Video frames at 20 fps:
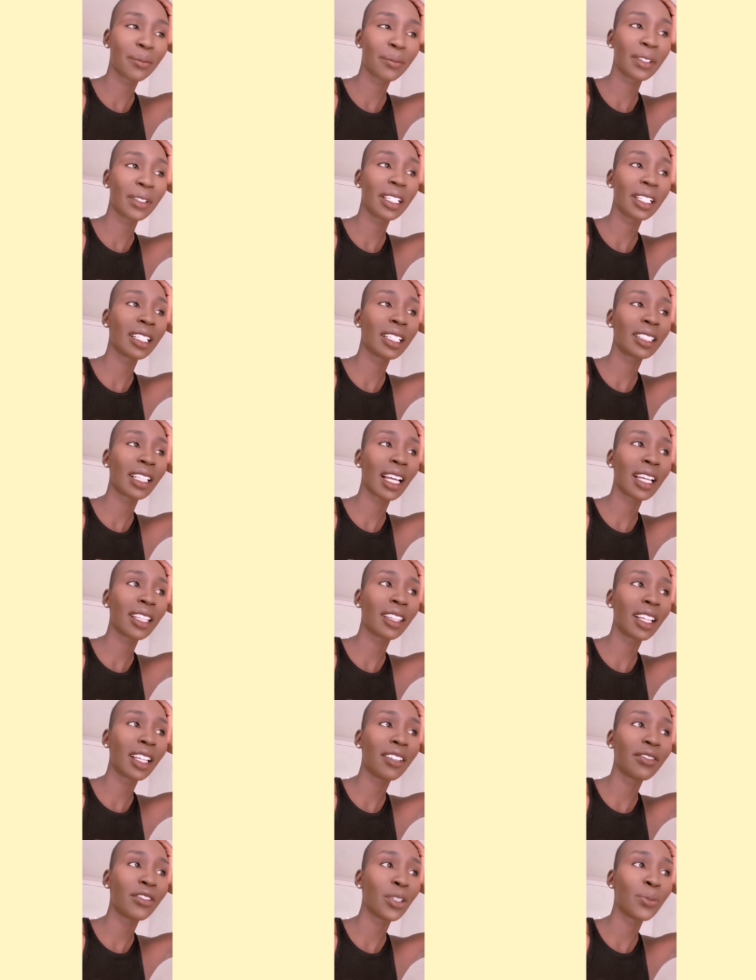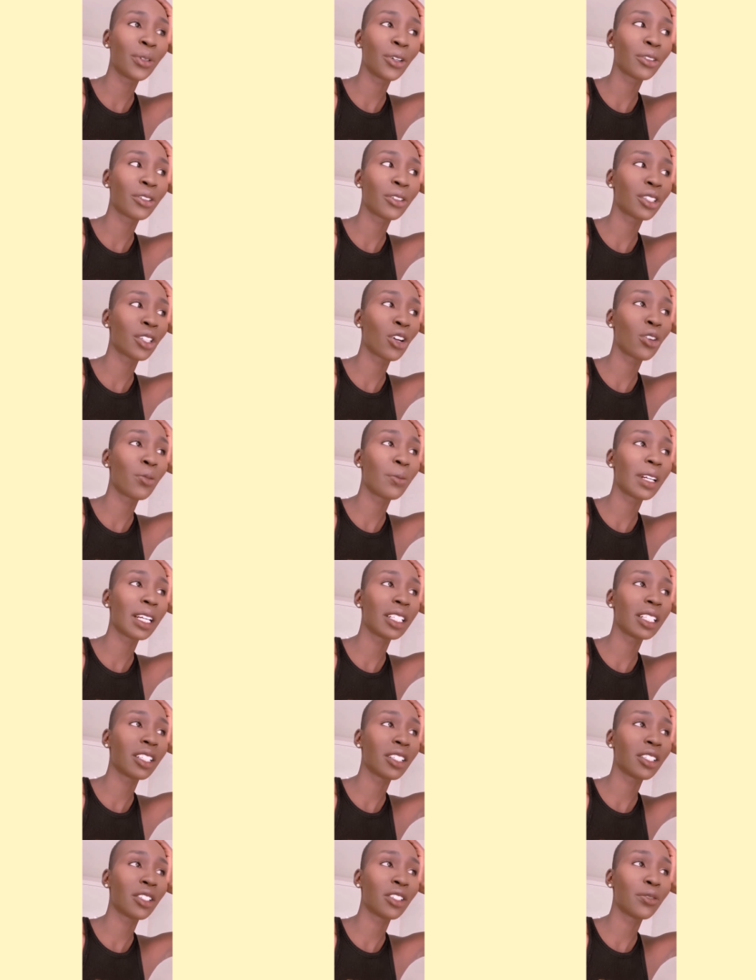because I love you both so
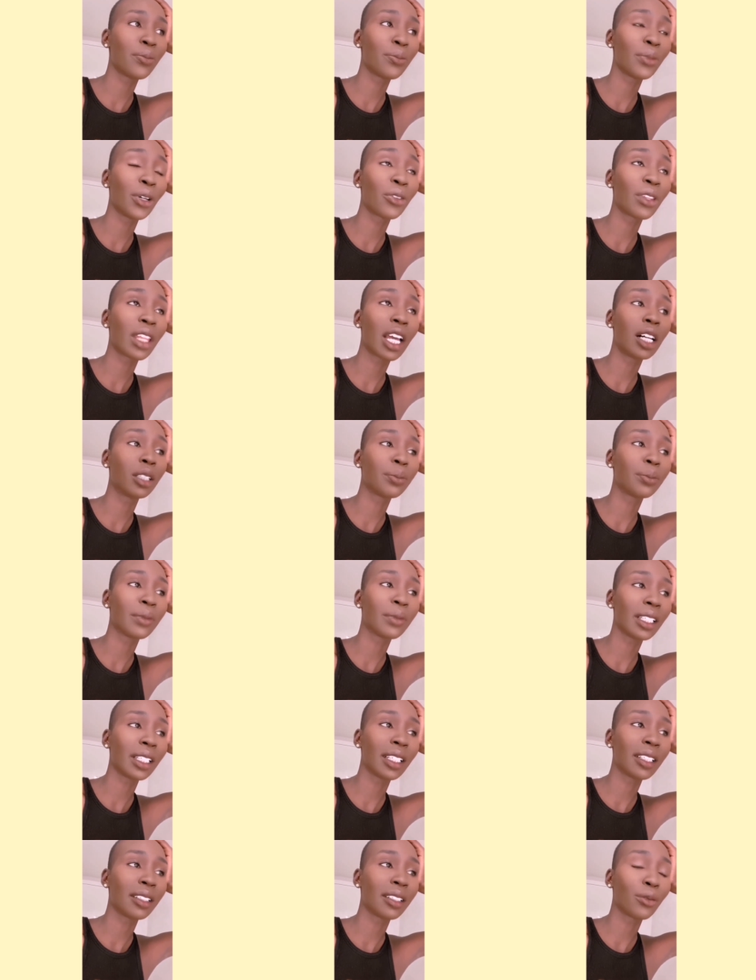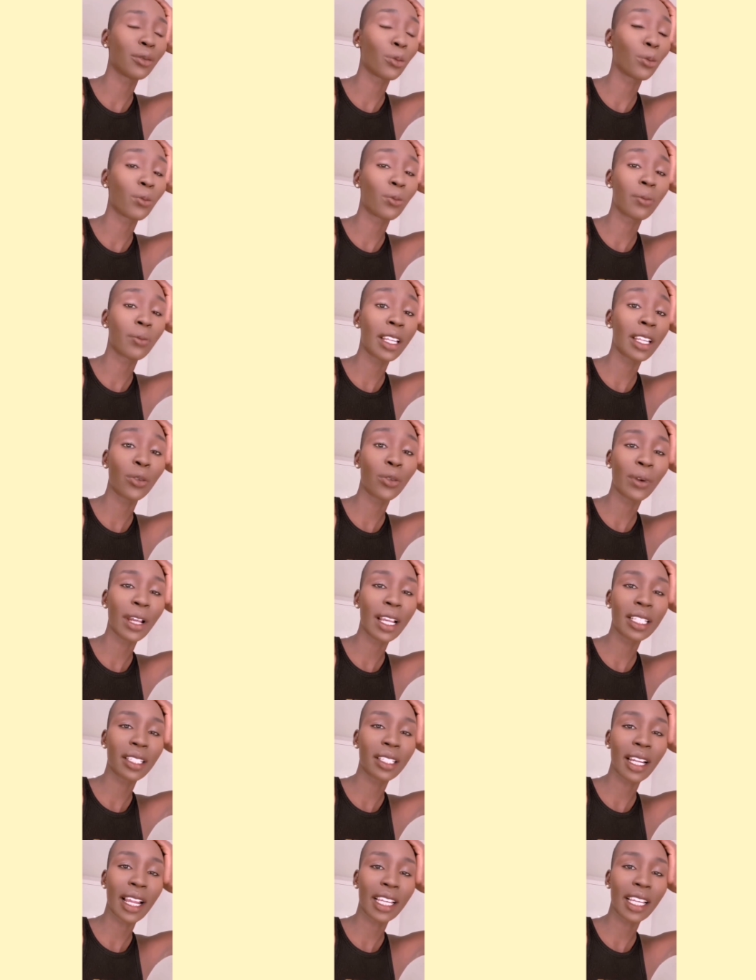much and you both helped me in many
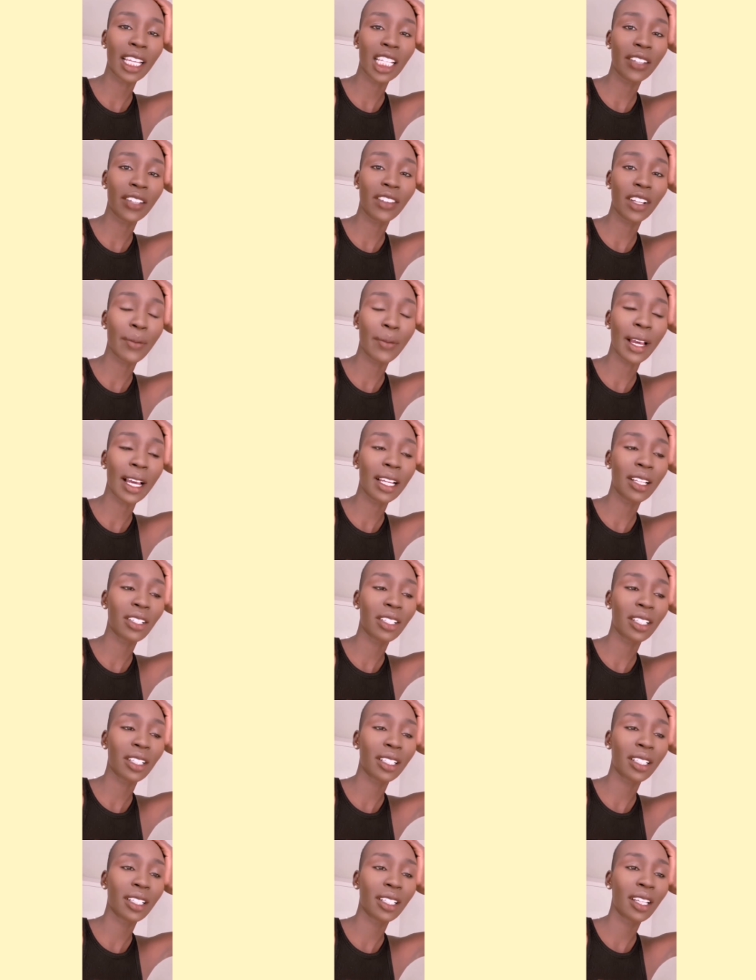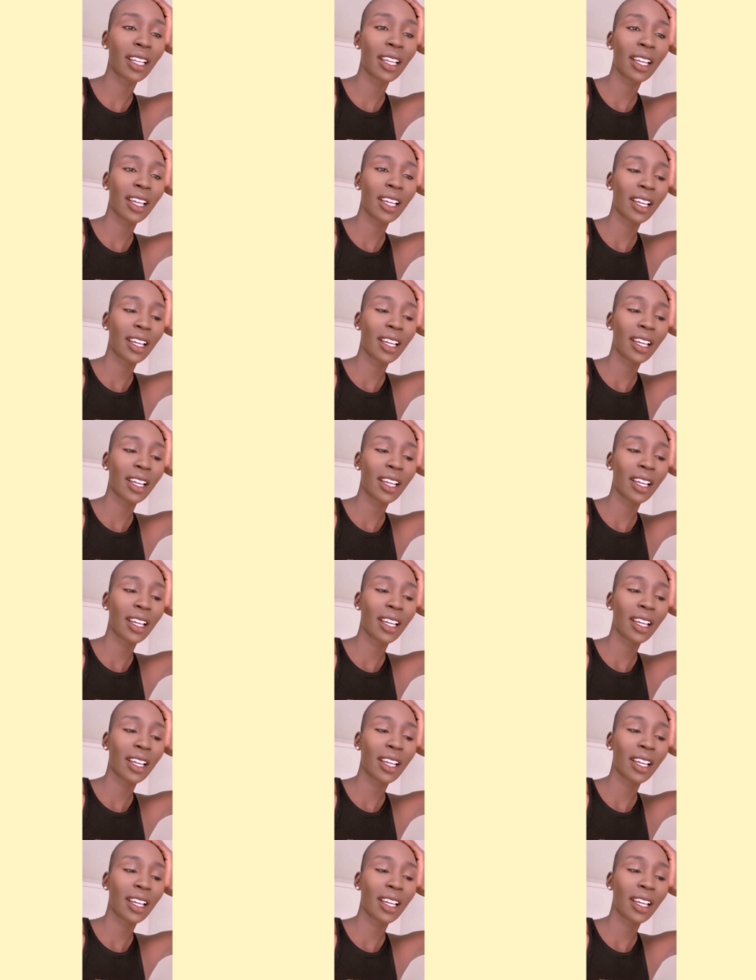ways that I can even imagine.